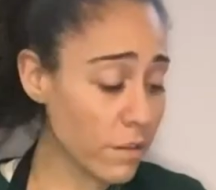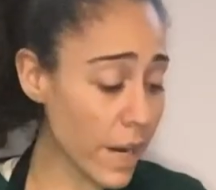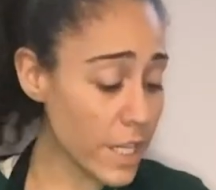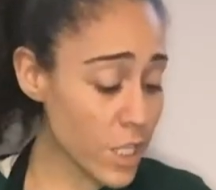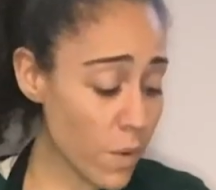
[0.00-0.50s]

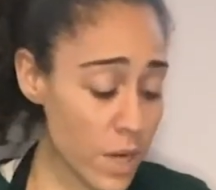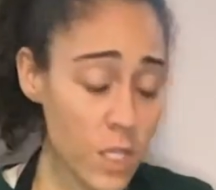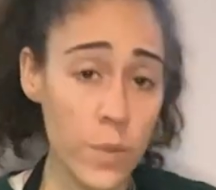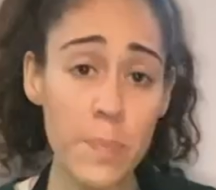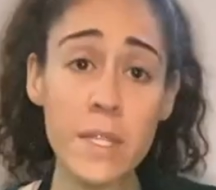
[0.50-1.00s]
right, so our
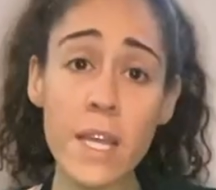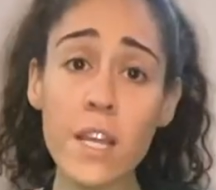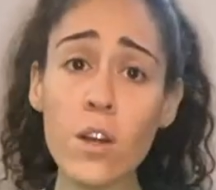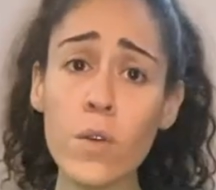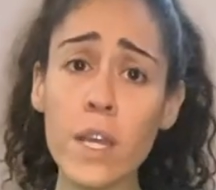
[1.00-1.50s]
sweet
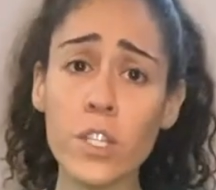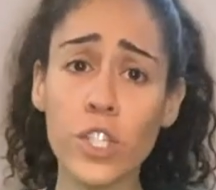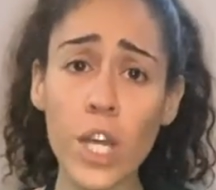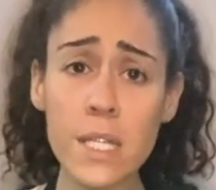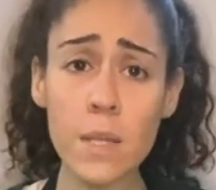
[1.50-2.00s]
potato is
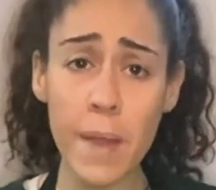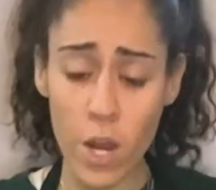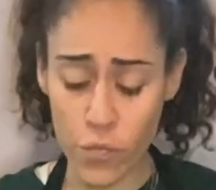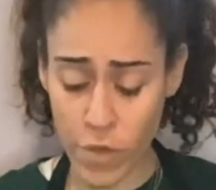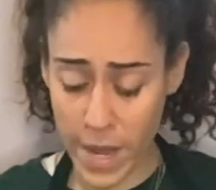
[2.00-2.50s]
just
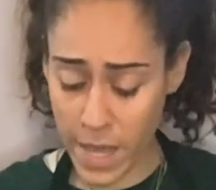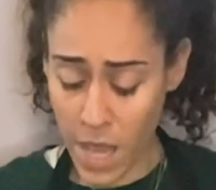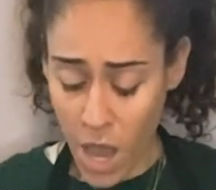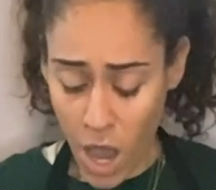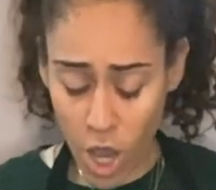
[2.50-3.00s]
about ready.
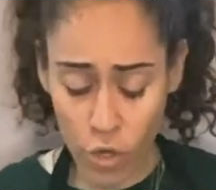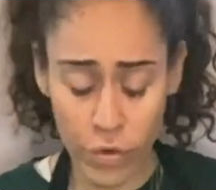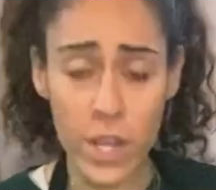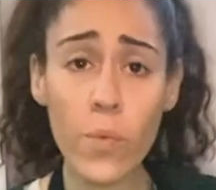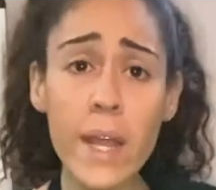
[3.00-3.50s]
A
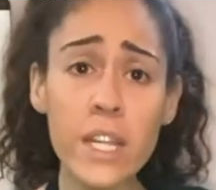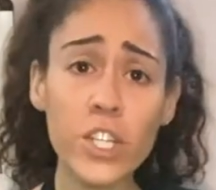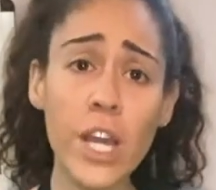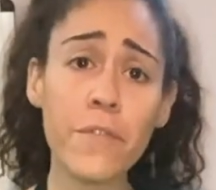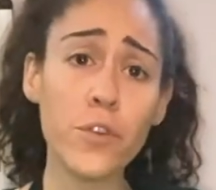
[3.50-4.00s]
great way to
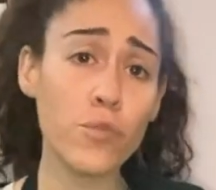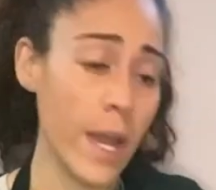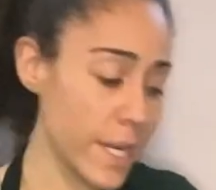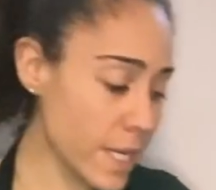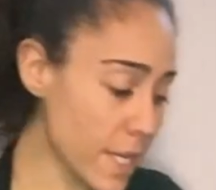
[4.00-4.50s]
check for
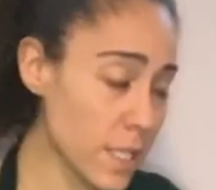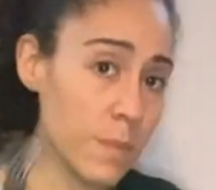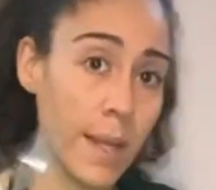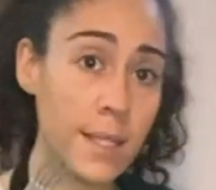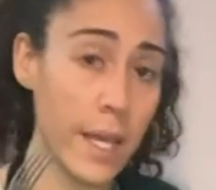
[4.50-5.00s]
readiness is
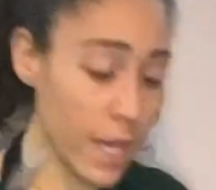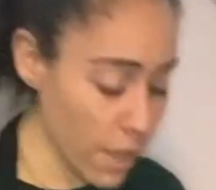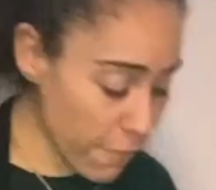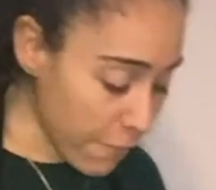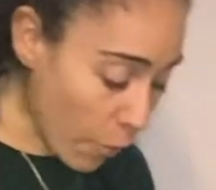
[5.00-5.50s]
by taking
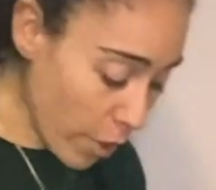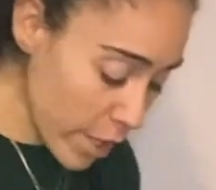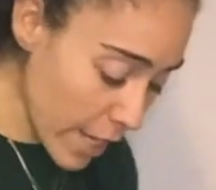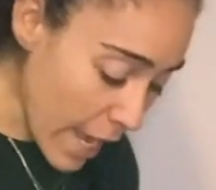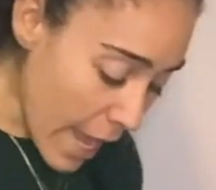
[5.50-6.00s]
a
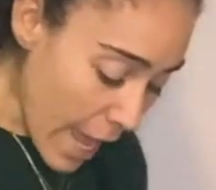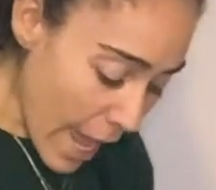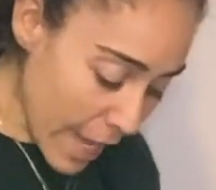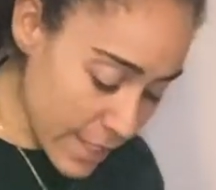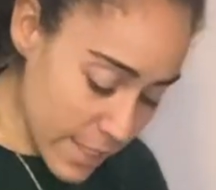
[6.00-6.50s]
fork
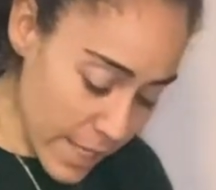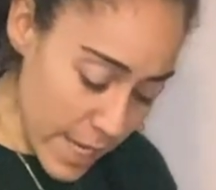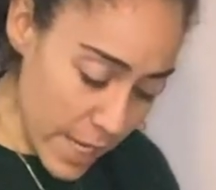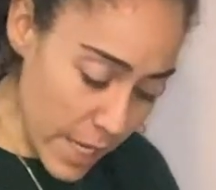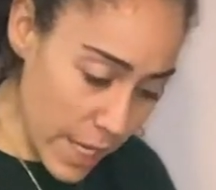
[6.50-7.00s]
and
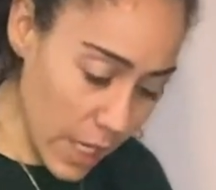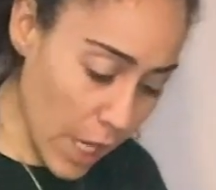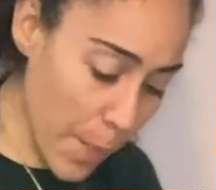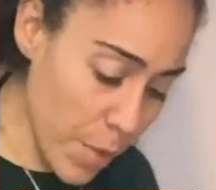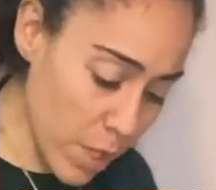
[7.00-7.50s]
sticking it in a
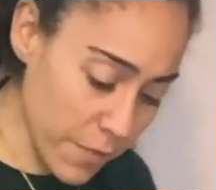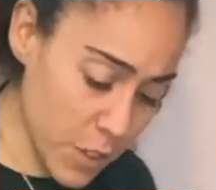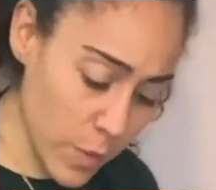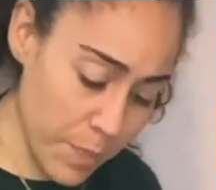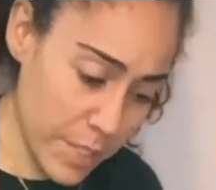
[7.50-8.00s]
couple of
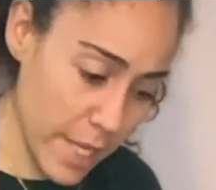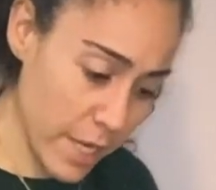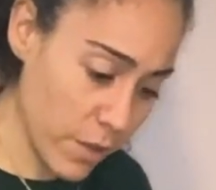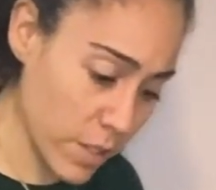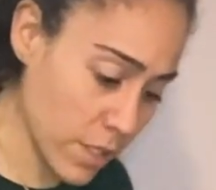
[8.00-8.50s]
sweet
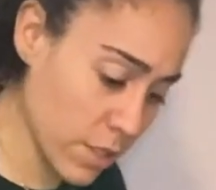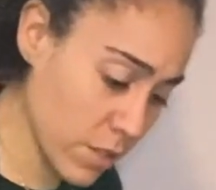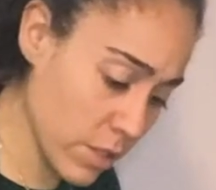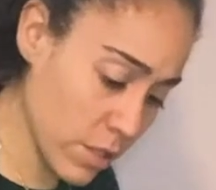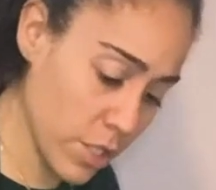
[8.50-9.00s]
potatoes
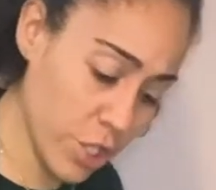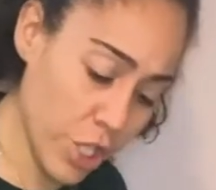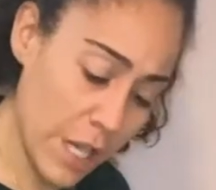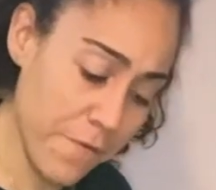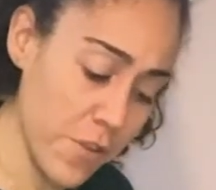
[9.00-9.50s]
to
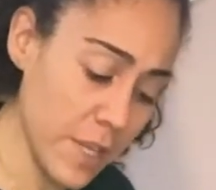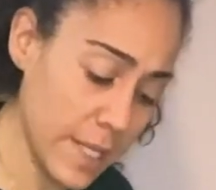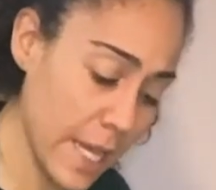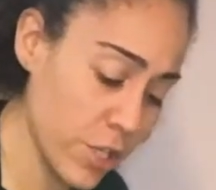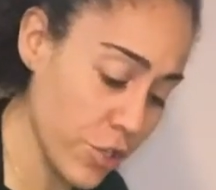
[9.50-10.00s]
check for the
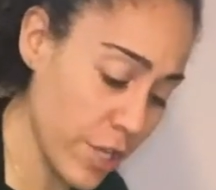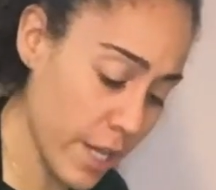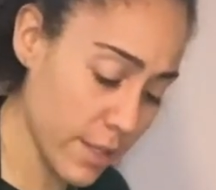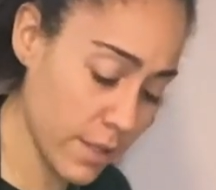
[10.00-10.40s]
tenderness.